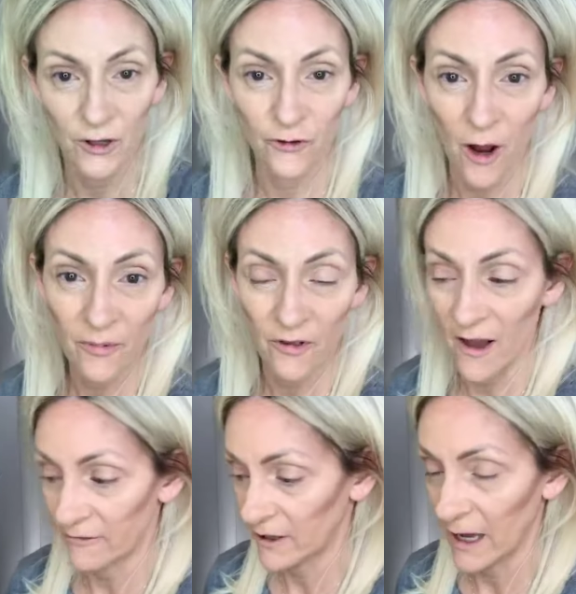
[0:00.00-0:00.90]
of drops
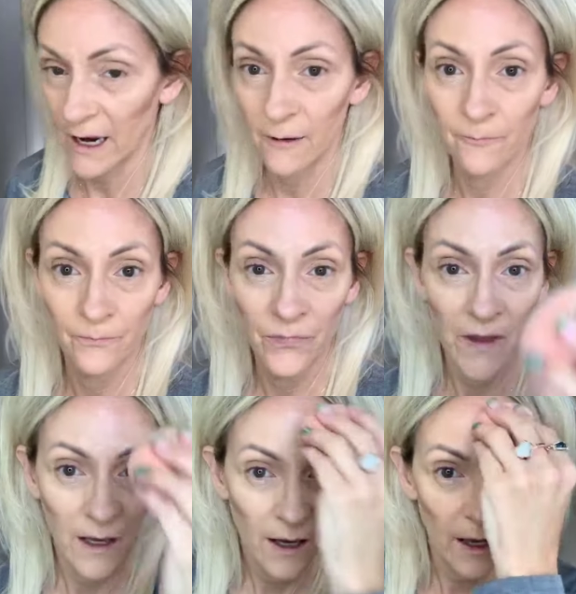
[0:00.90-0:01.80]
left, okay?
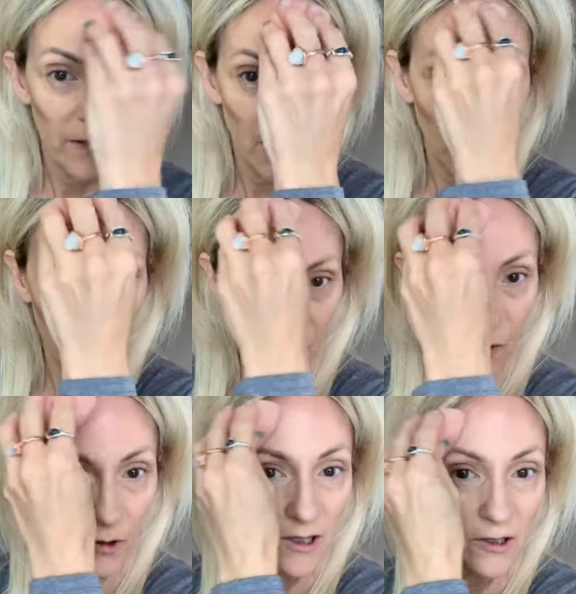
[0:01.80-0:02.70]
and then I'm just
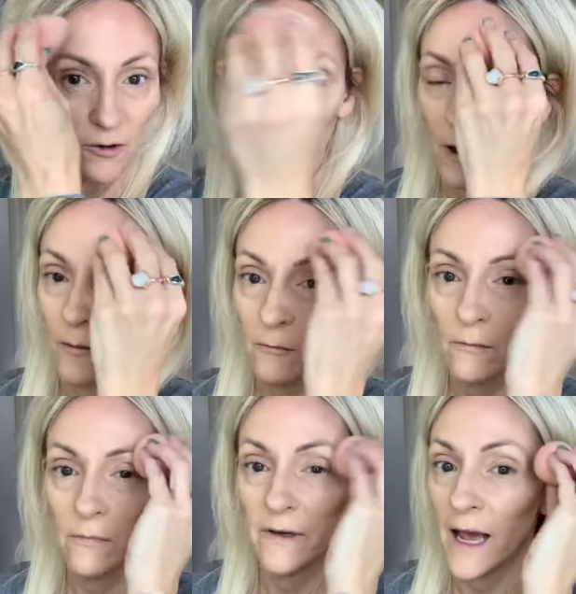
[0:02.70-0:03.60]
going to
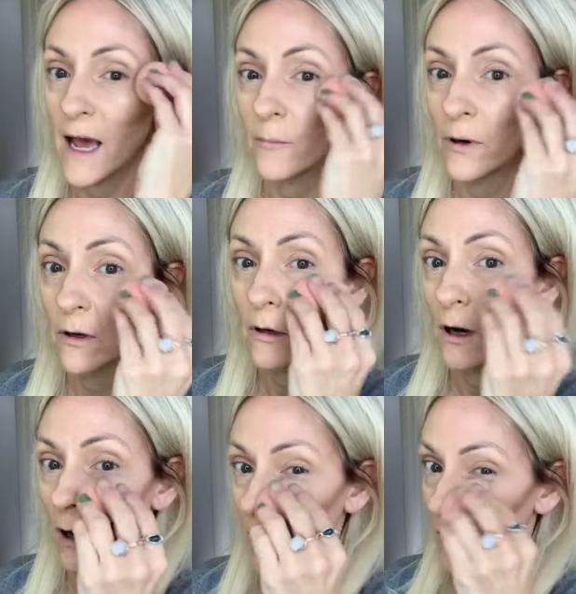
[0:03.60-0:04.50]
dab
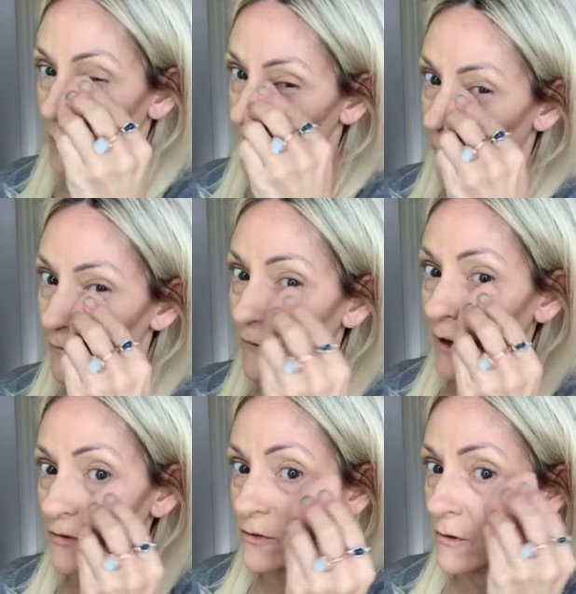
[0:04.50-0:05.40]
on my
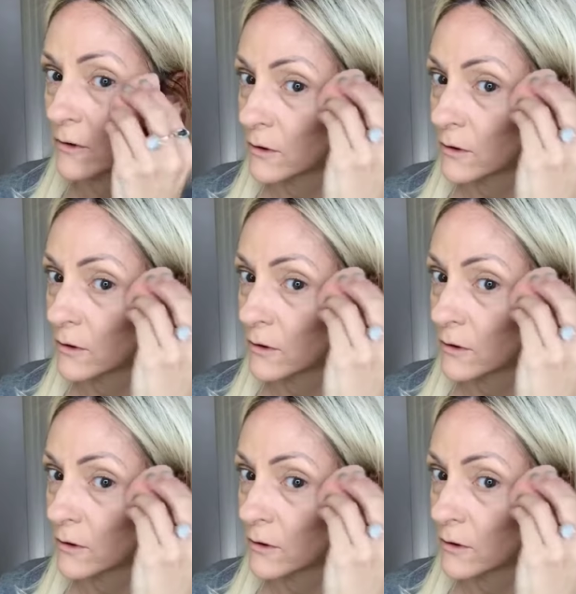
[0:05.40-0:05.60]
face.